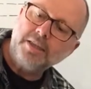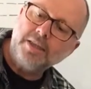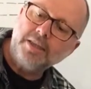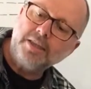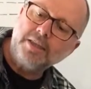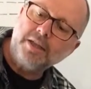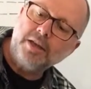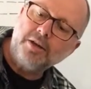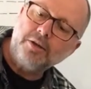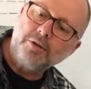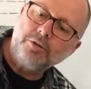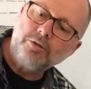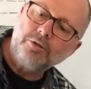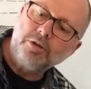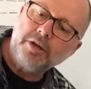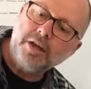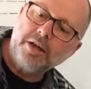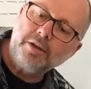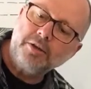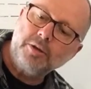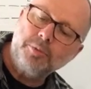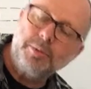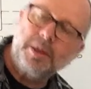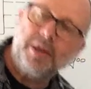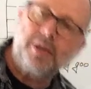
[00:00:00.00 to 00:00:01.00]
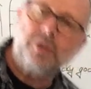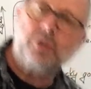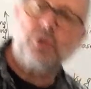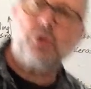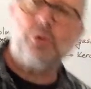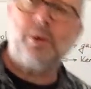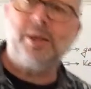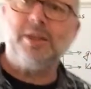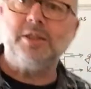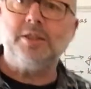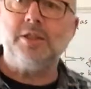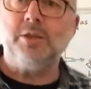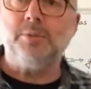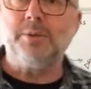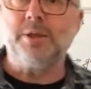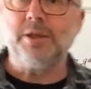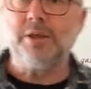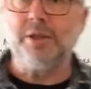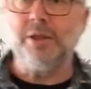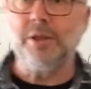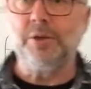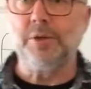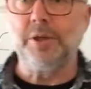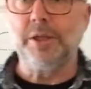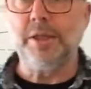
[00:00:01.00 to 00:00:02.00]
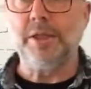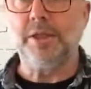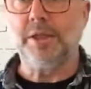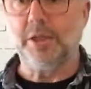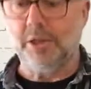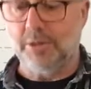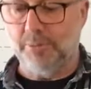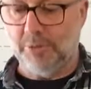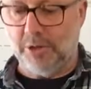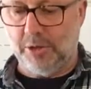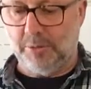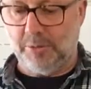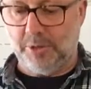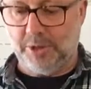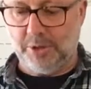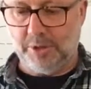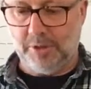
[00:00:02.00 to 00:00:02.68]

is at around about 21 degrees at the moment.